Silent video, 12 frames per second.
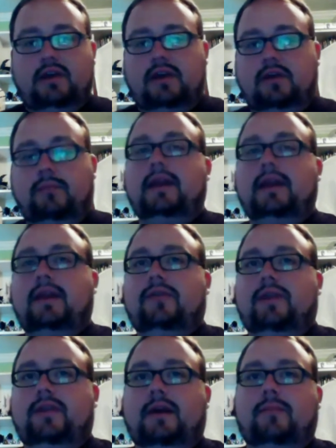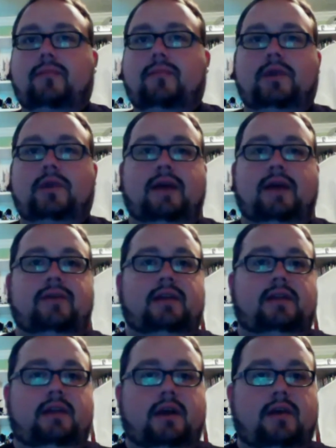You might even at that point have
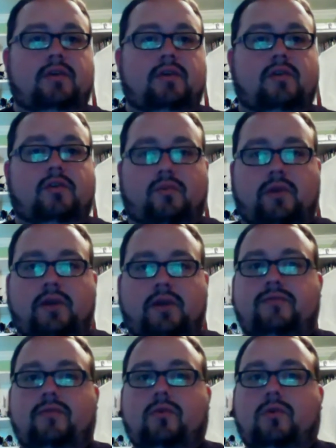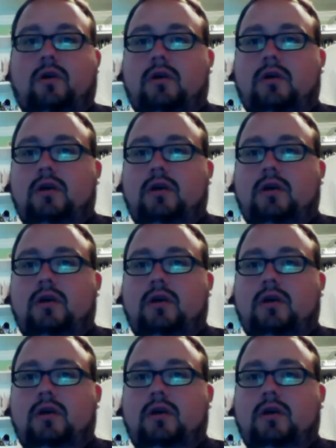another grid for